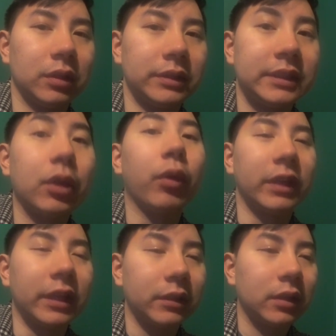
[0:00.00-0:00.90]

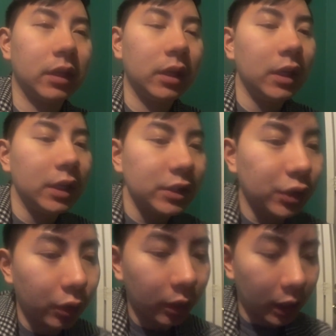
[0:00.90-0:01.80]
toilet.
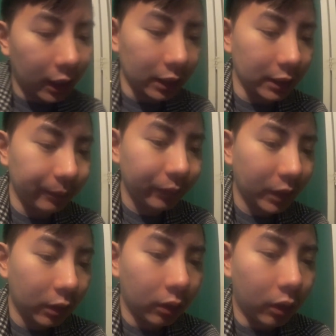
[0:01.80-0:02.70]
So
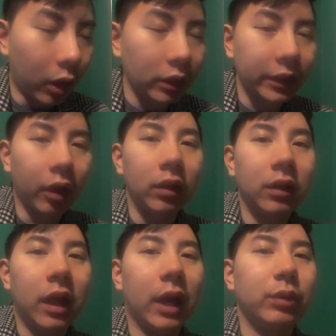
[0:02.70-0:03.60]
all in
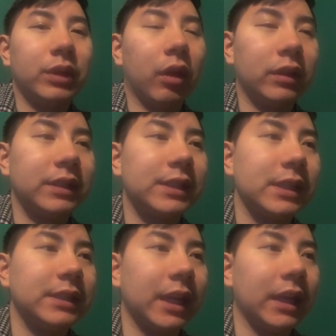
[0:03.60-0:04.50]
all, I would honestly
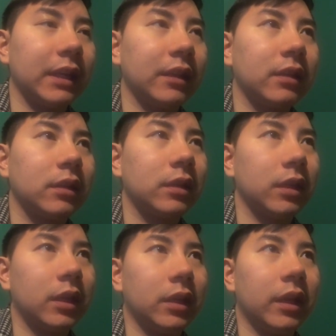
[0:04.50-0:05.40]
say
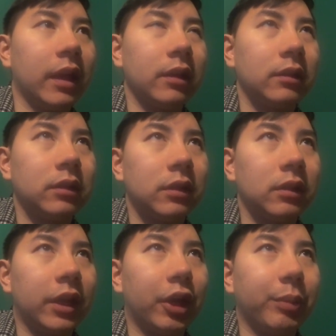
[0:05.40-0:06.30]

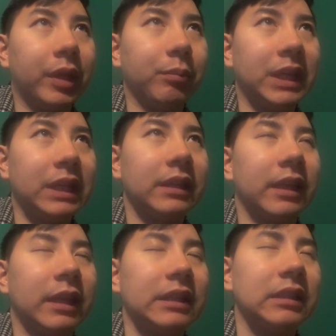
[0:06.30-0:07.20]

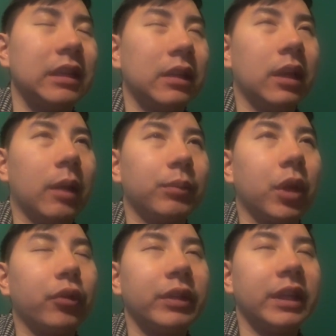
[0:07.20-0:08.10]
Airbnb, I'm
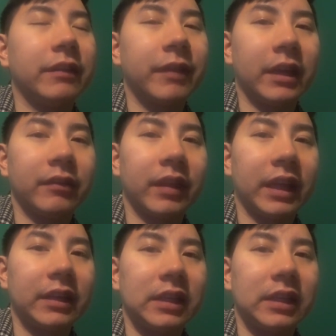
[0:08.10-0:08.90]
not really a fan of like